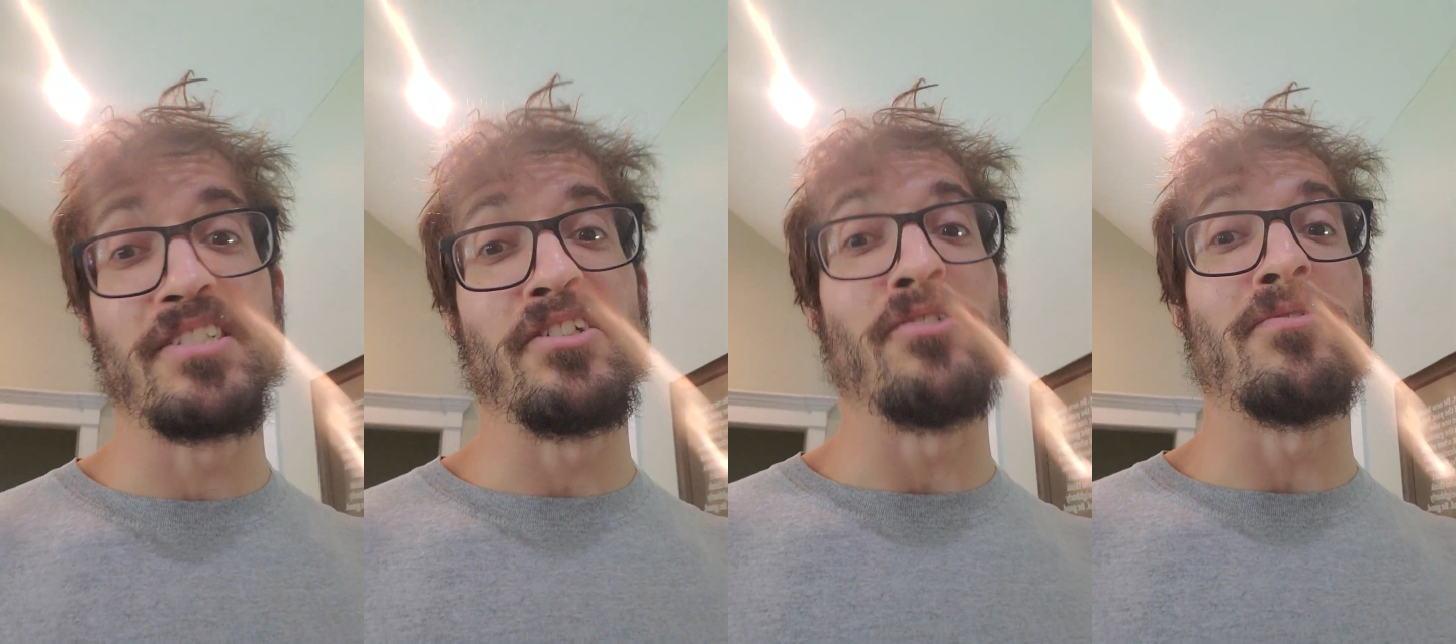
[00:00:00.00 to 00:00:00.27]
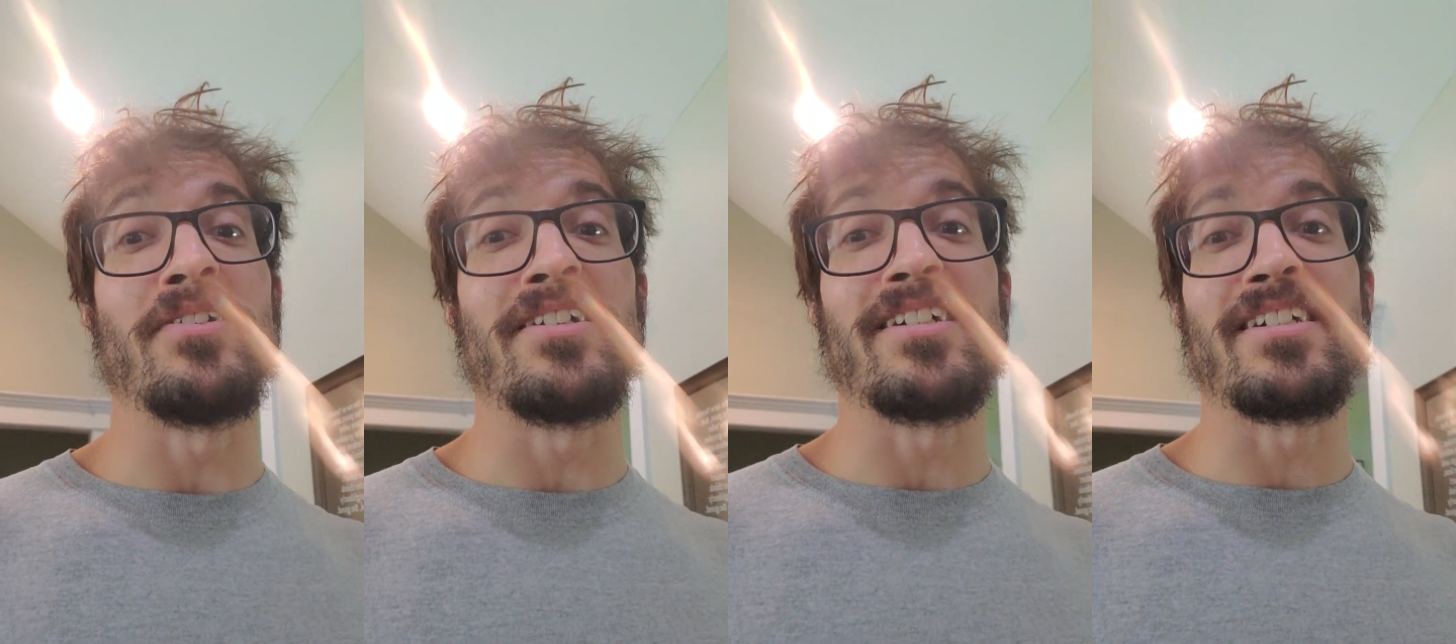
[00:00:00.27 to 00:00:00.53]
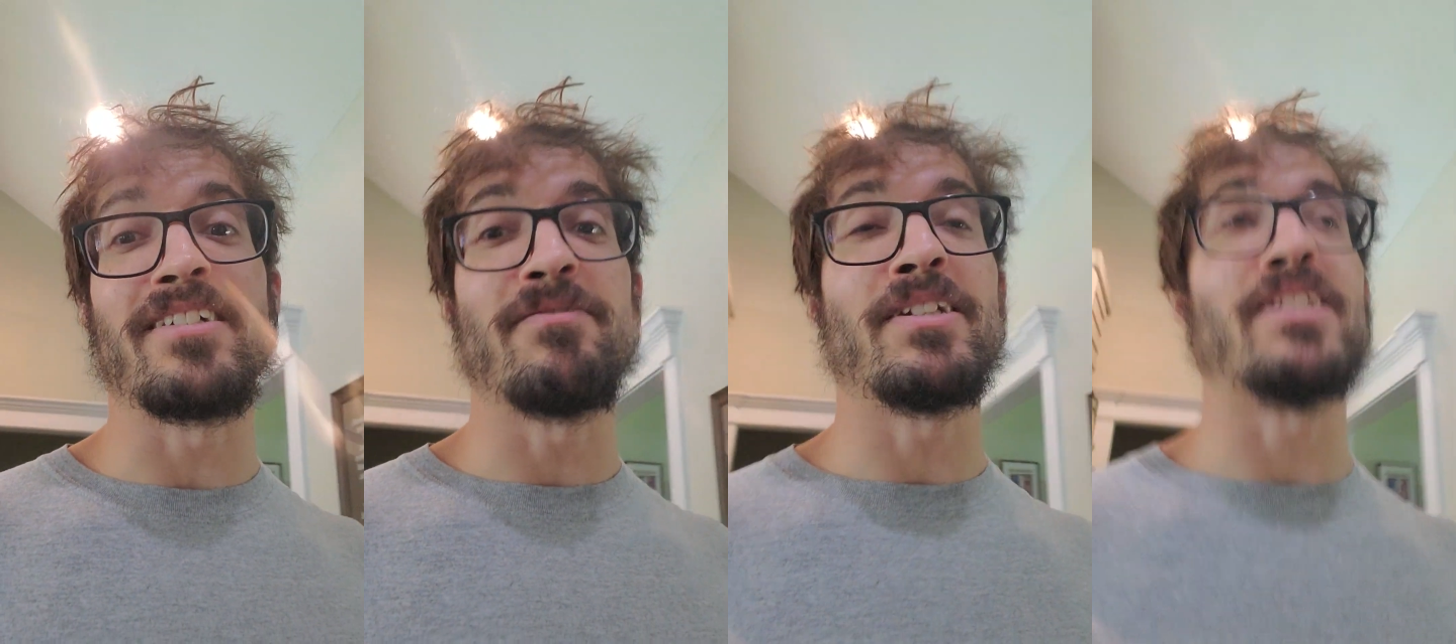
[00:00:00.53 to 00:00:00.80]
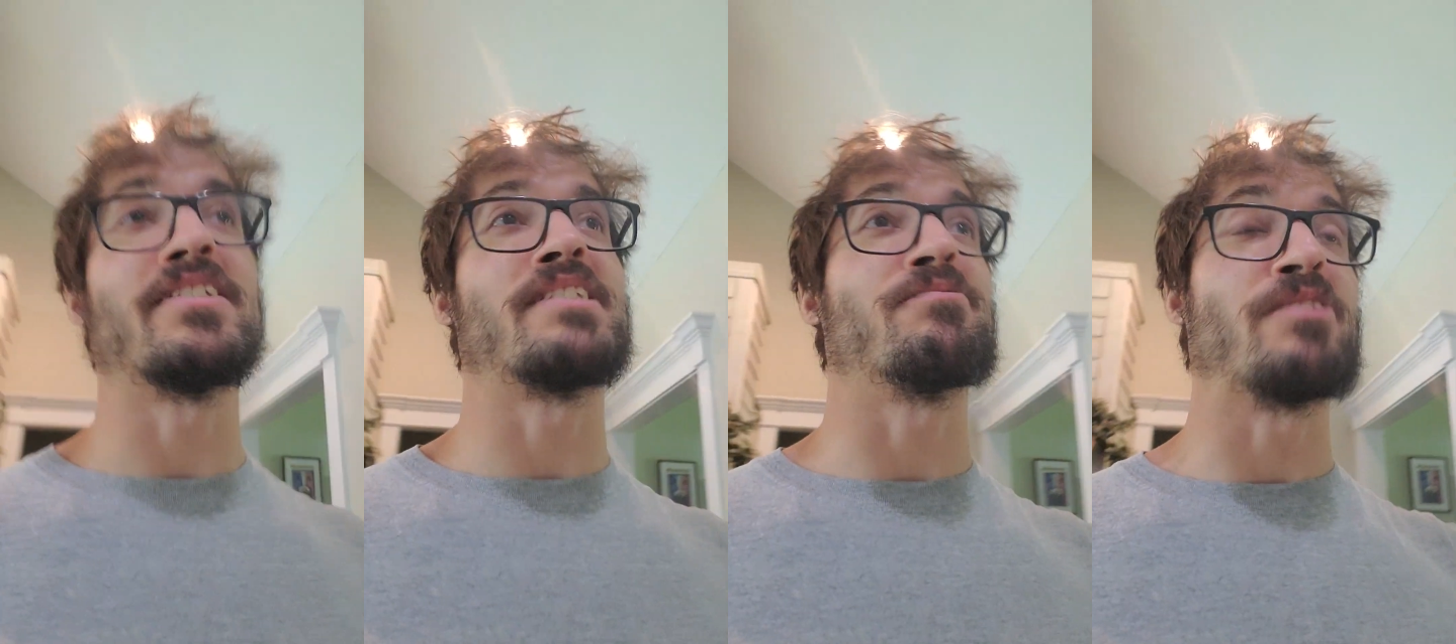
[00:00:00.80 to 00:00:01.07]
doing
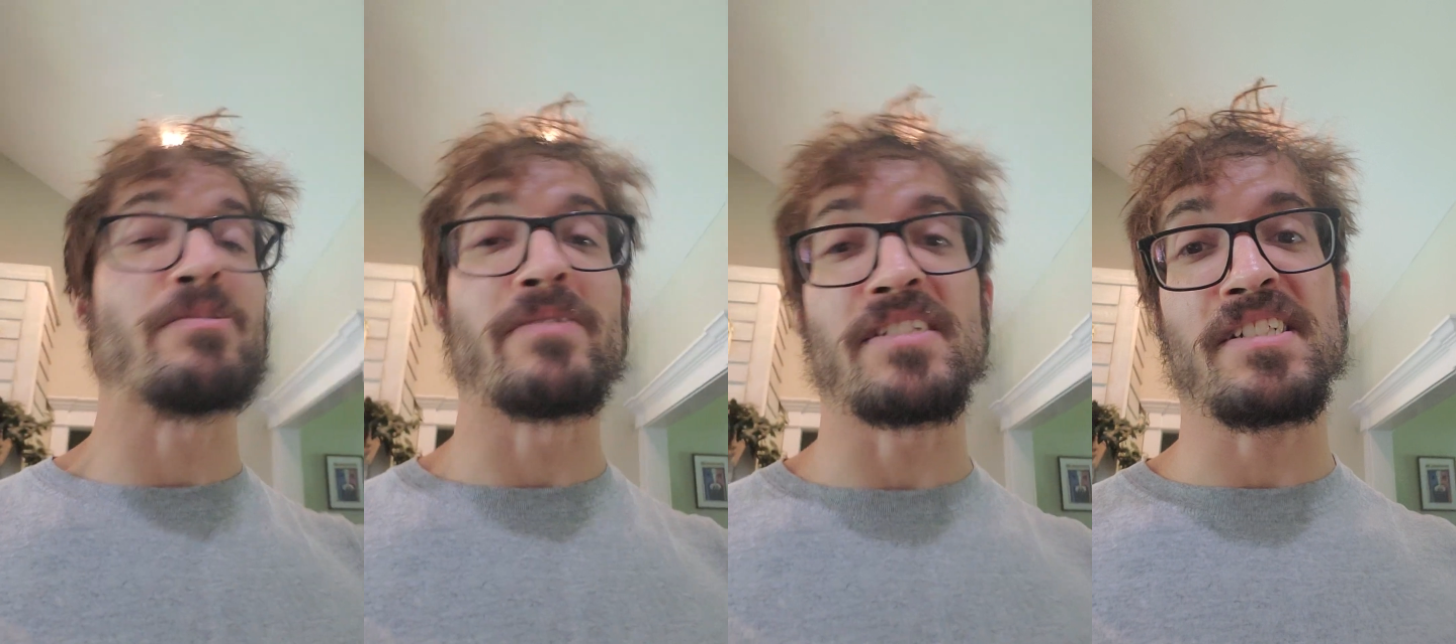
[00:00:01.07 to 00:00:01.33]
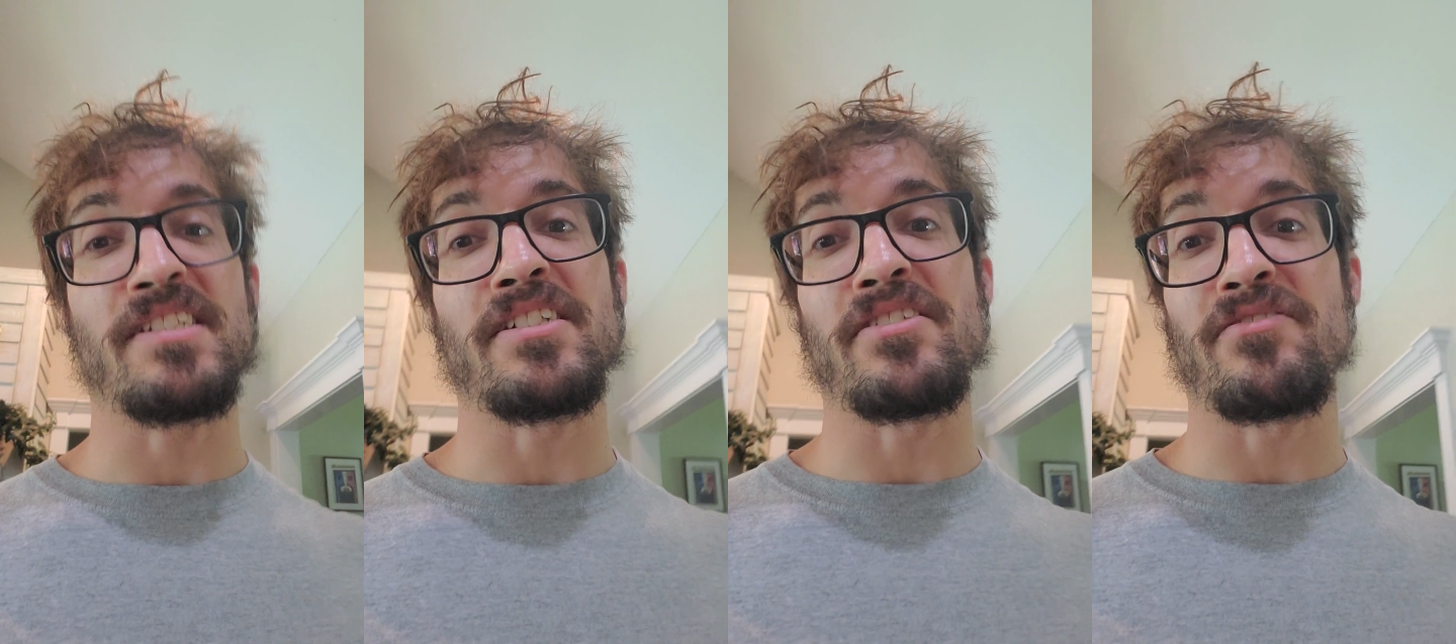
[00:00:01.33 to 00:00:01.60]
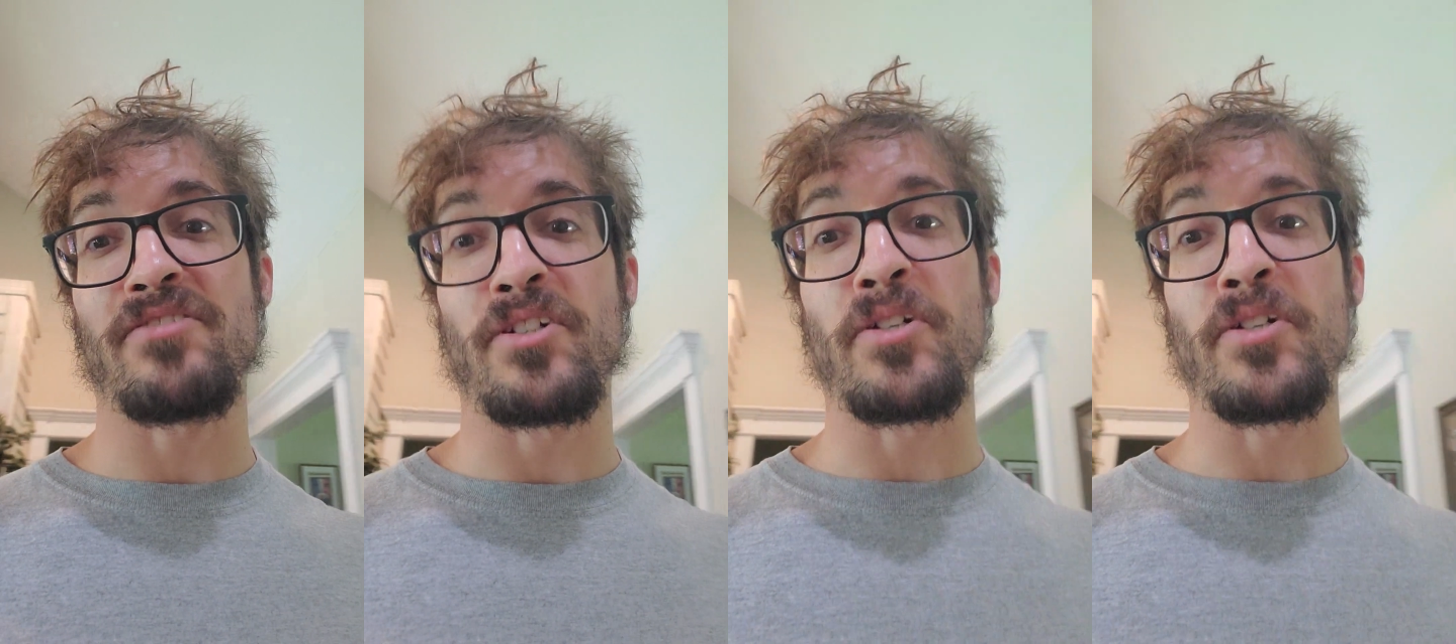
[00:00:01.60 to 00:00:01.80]
when I was weighing myself